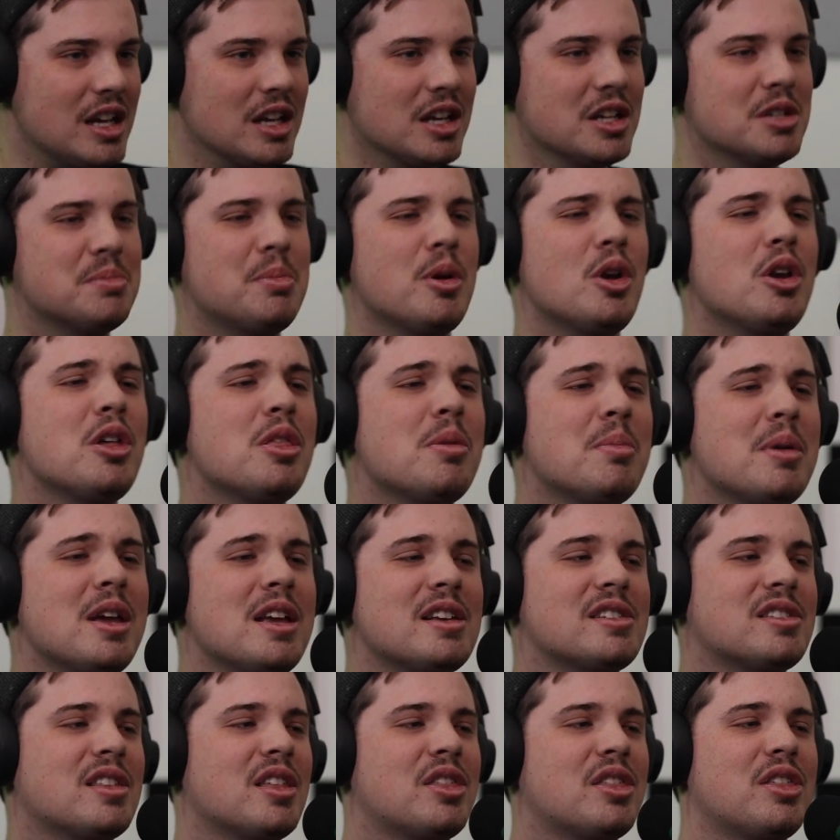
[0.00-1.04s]
Because Beauty and the
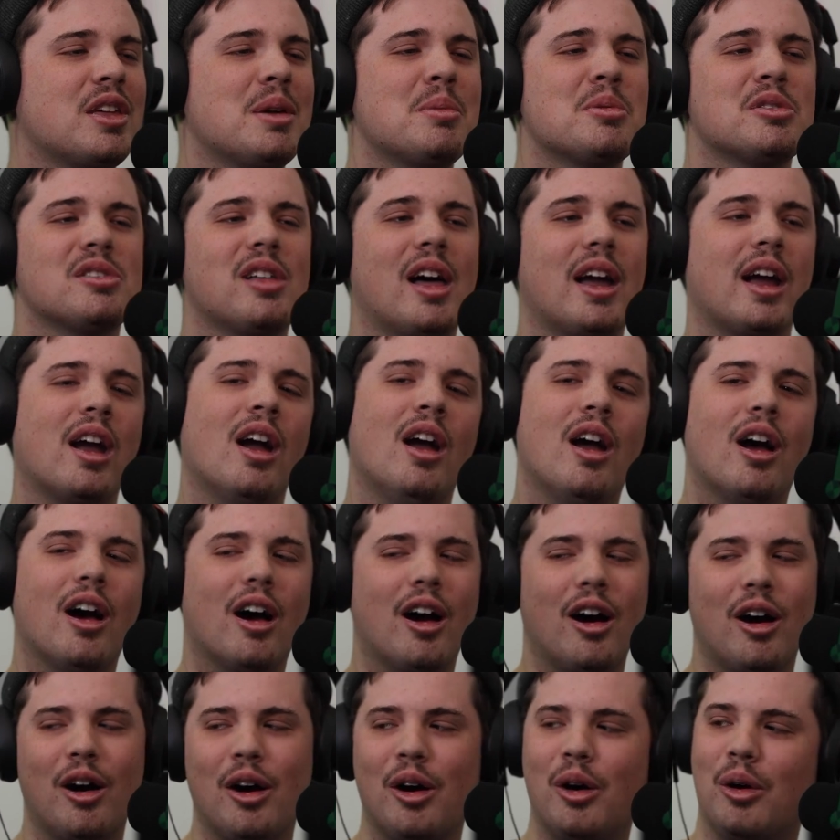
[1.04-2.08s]
Beast, the theme is like,
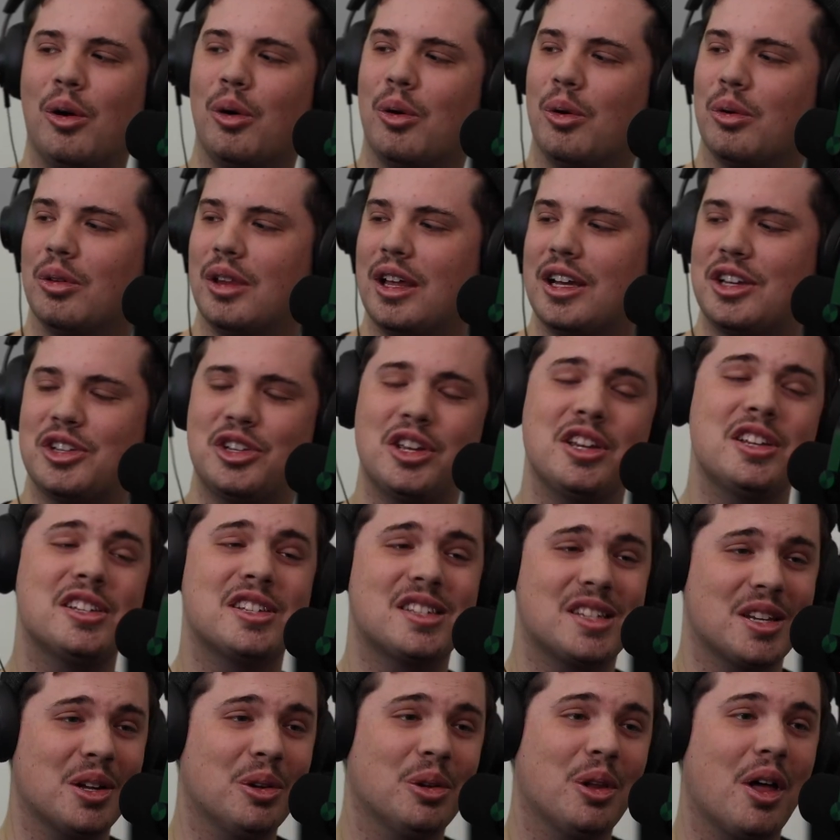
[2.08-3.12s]
oh, like she
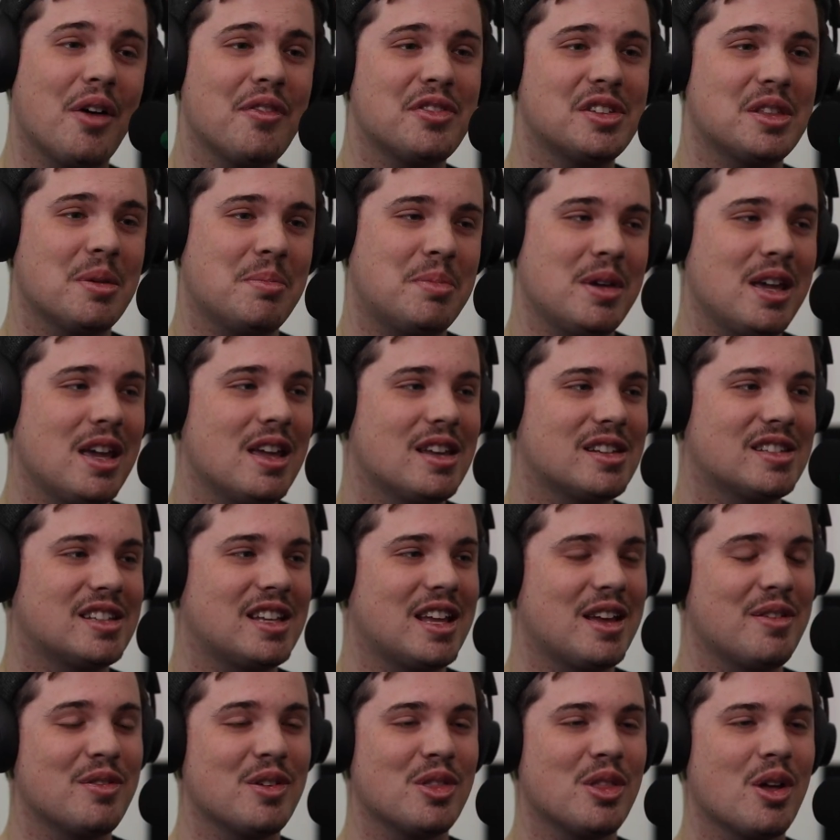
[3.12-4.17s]
still loves the
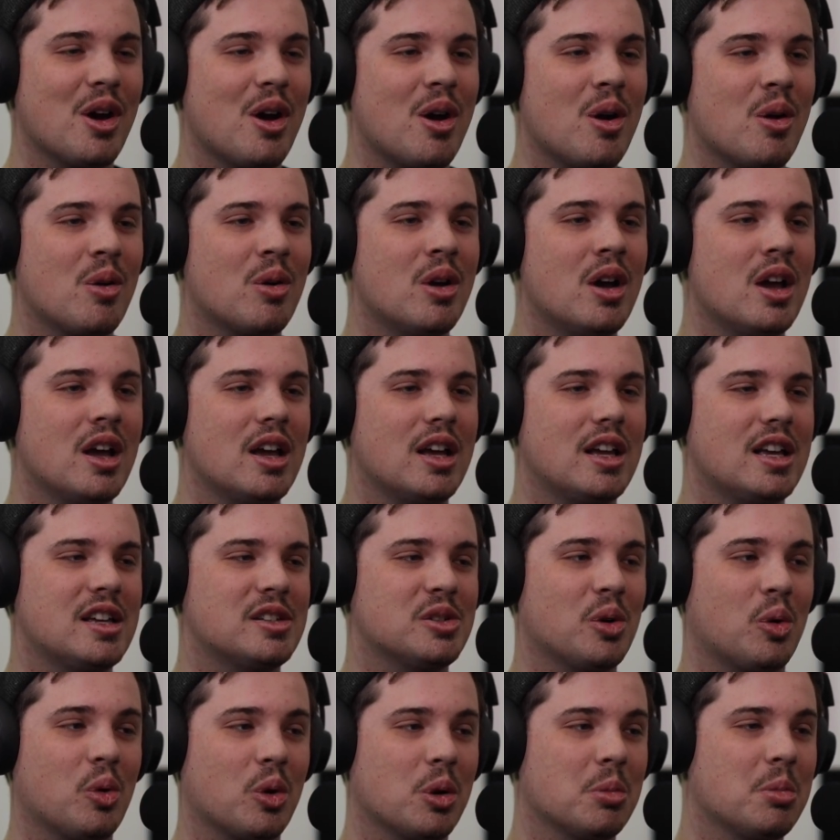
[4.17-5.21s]
Beast even though
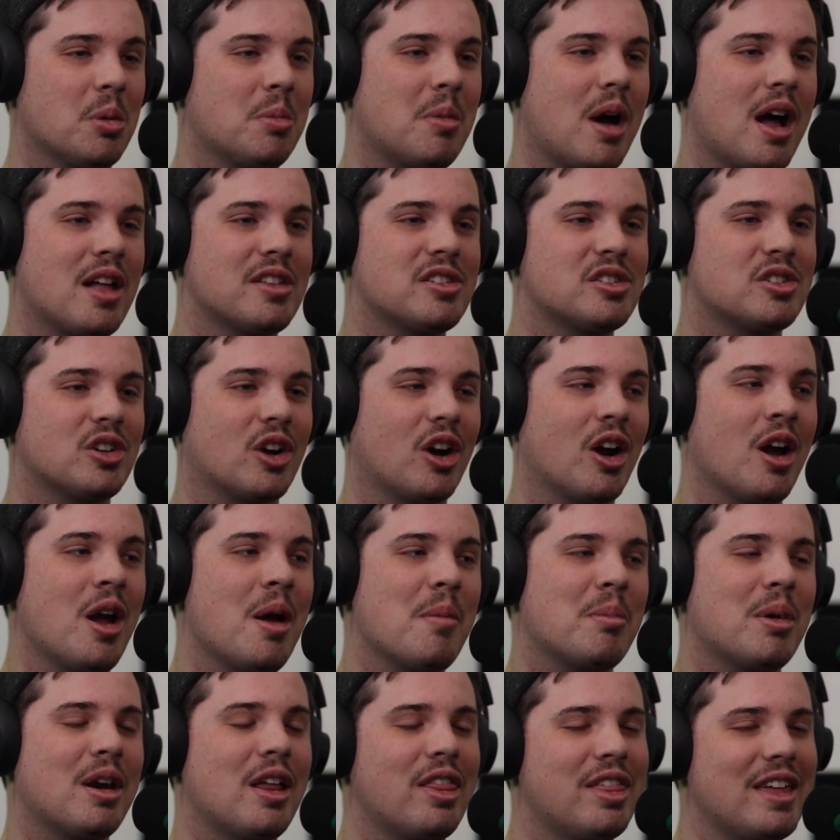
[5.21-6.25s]
he's a horrible monster.
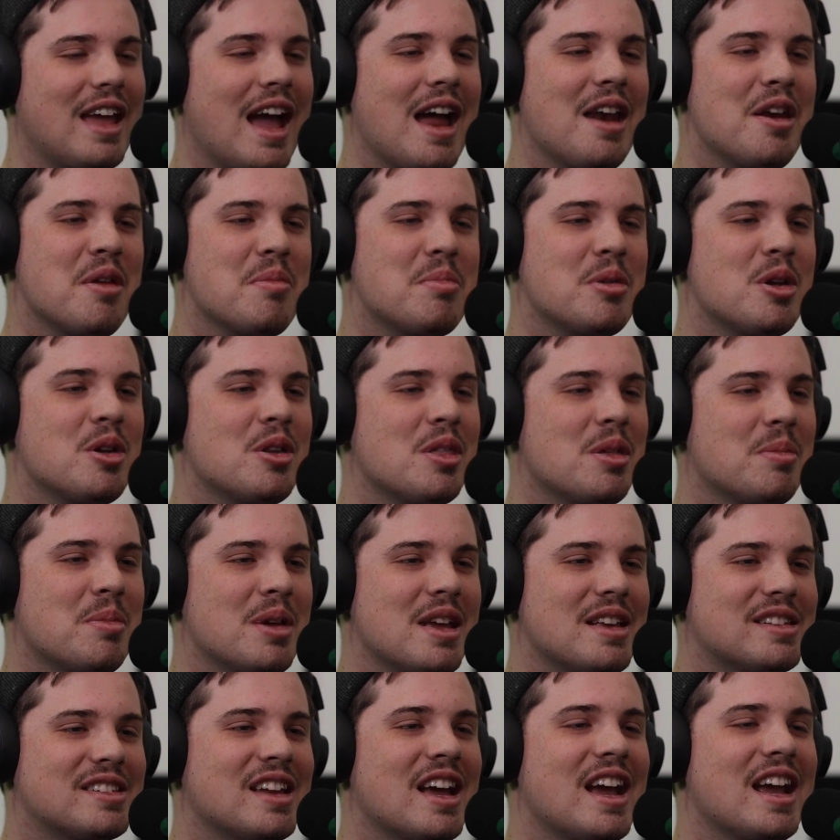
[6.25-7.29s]
But at the end of Beauty and the
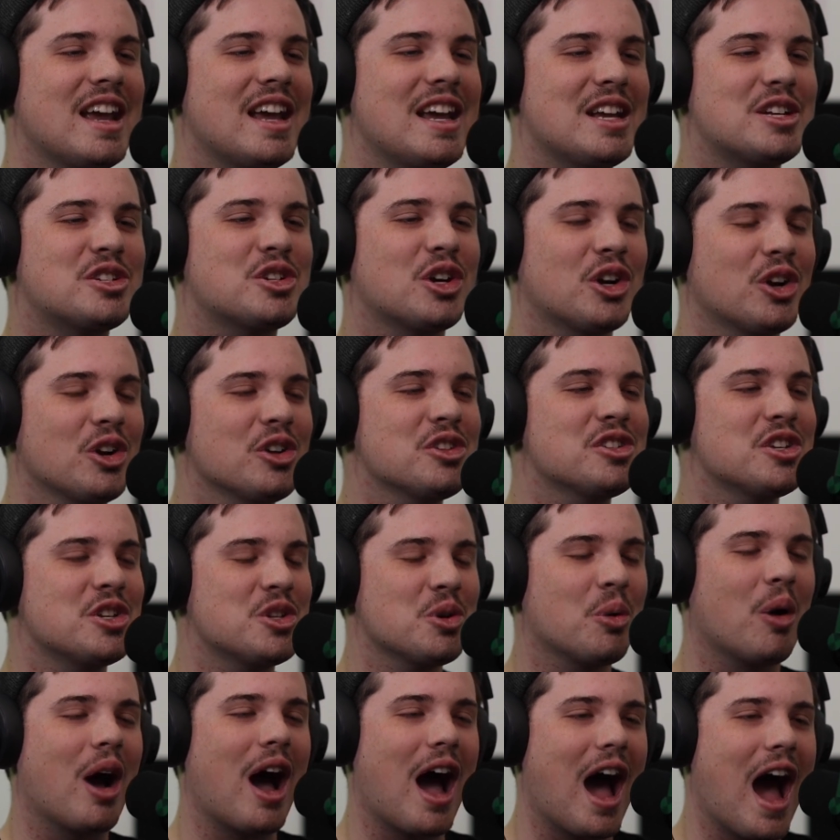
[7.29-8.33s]
Beast, he turns
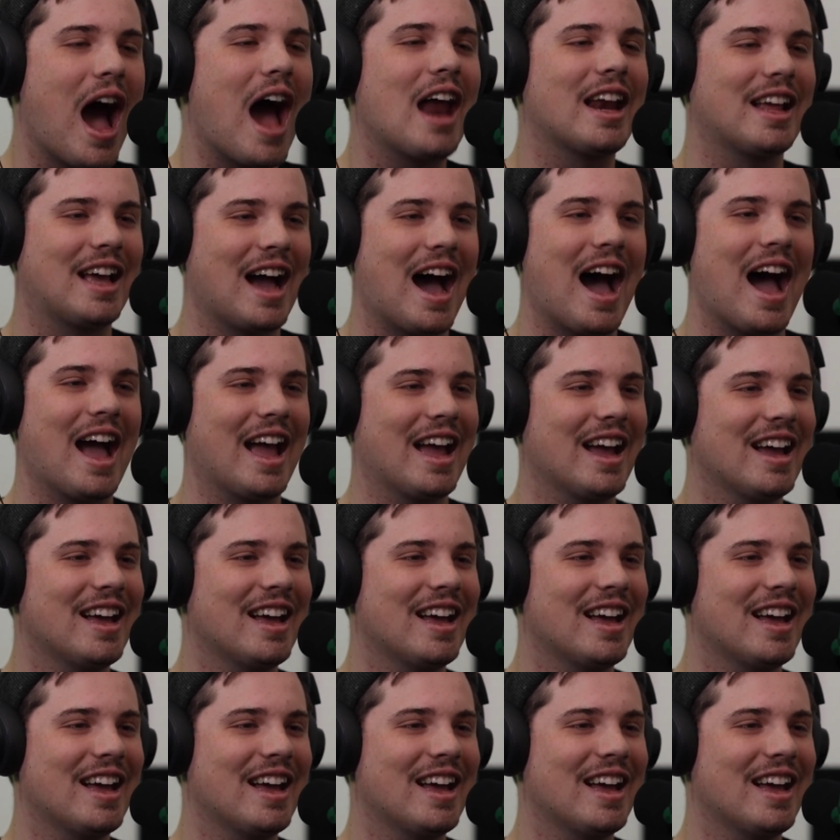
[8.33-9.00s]
into a hot guy.